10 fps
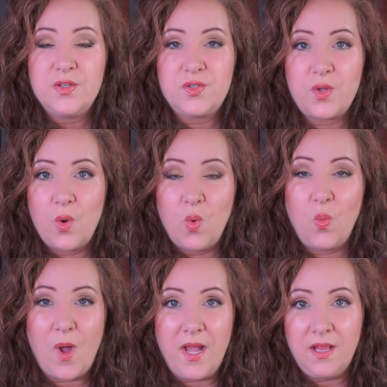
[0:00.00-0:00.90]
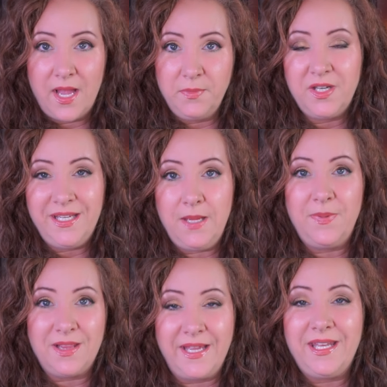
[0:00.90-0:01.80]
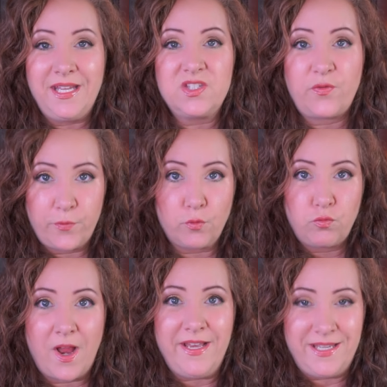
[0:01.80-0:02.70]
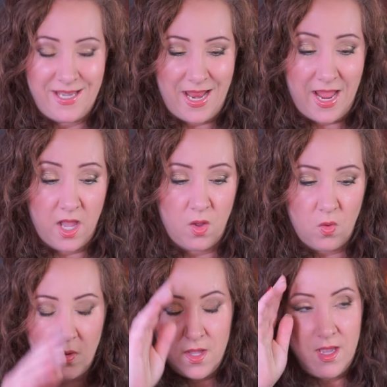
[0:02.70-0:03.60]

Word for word: So while I'm going to keep it like it is for right now,